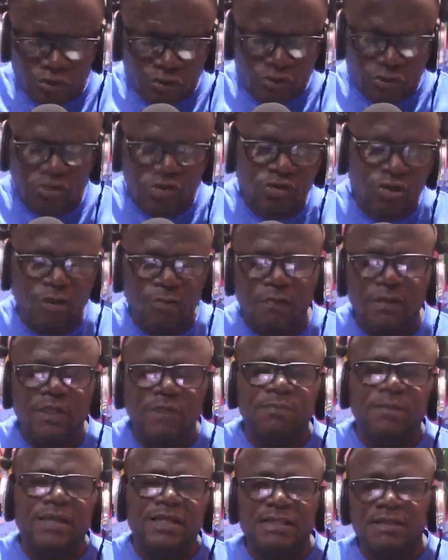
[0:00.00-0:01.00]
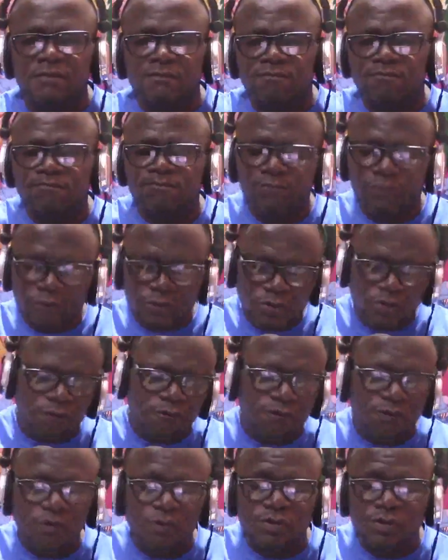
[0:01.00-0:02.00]
your perspective, your
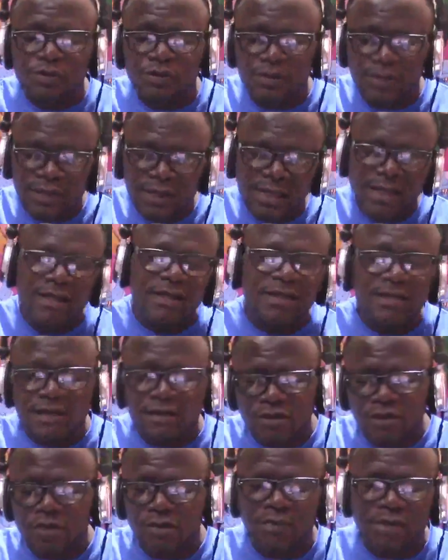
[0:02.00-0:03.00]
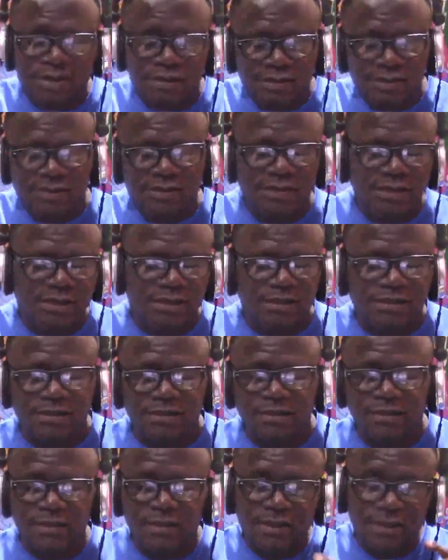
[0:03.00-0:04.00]
views in the comment section.
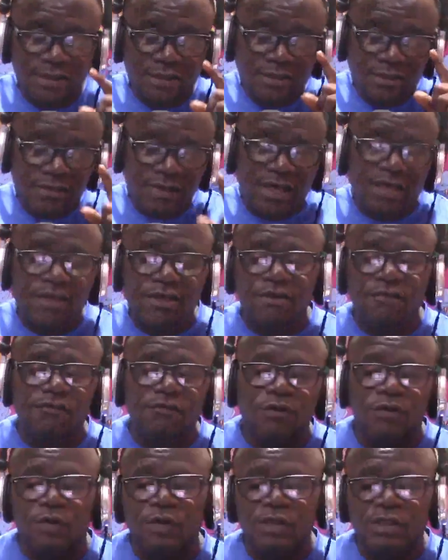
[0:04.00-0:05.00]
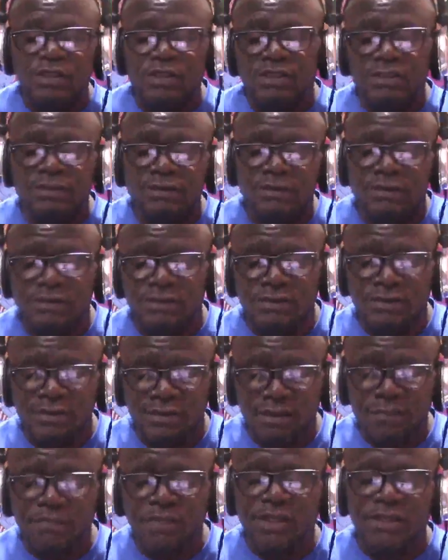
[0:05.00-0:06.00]
Thank you for watching
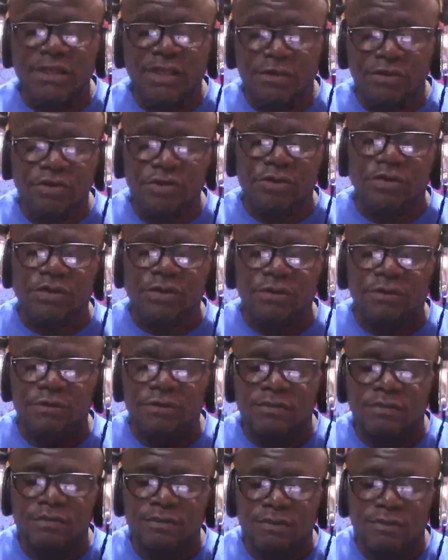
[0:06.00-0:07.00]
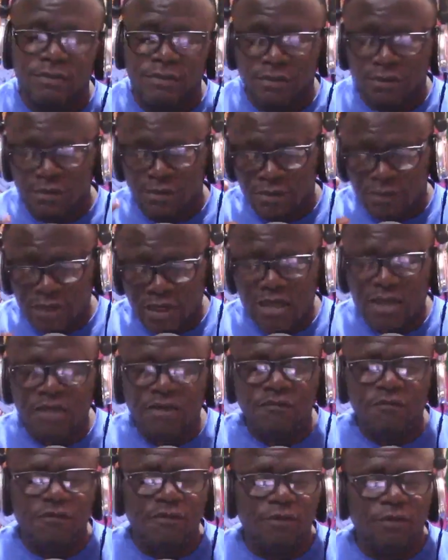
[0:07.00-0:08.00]
The Bitter Truth. Thank
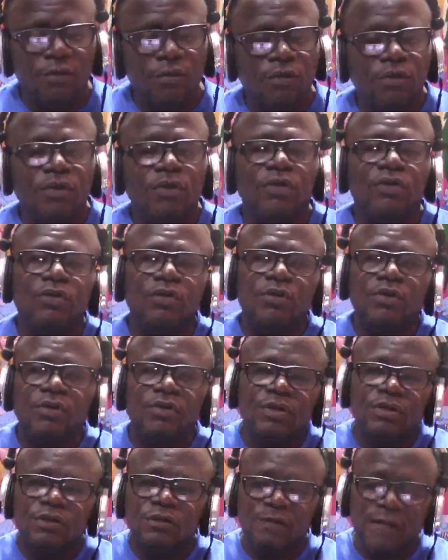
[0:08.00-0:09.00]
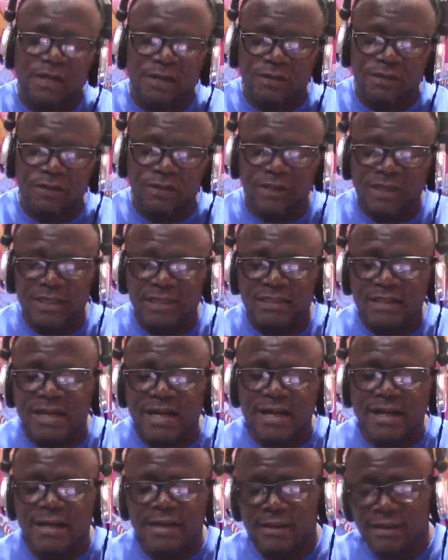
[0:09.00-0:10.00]
you for spending your
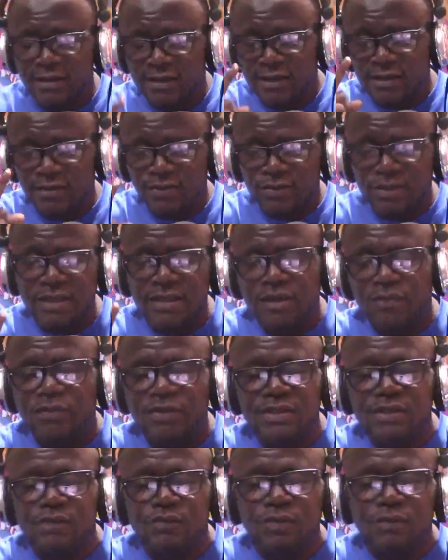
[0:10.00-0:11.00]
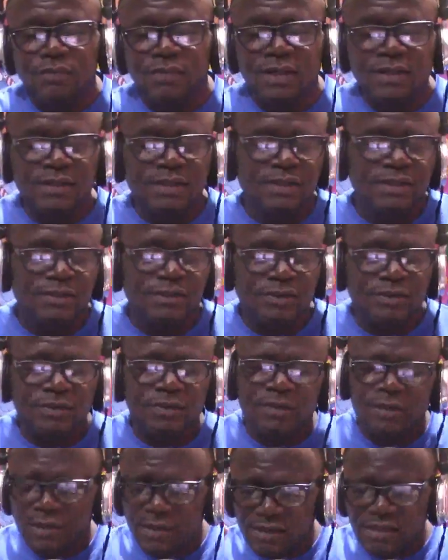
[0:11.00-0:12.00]
data. You are the reason we bring this here.
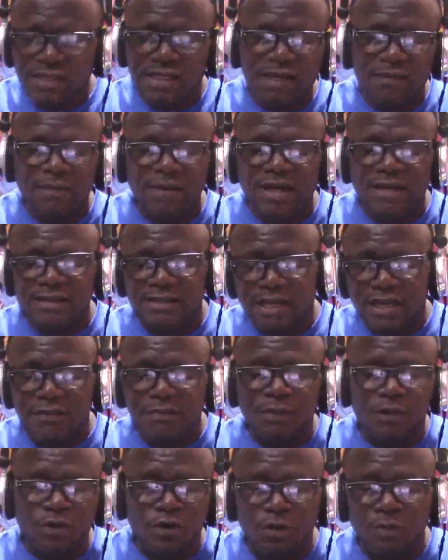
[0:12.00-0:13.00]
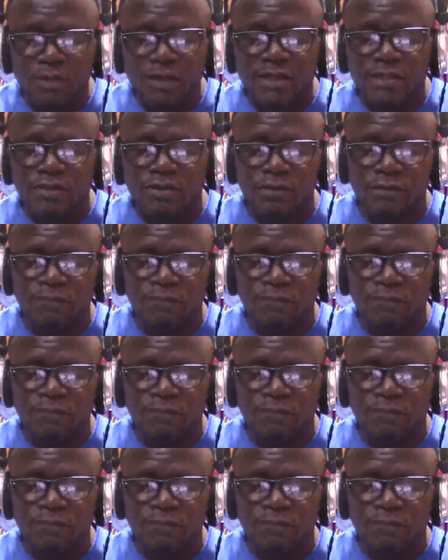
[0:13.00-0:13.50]
Stay blessed and may God bless you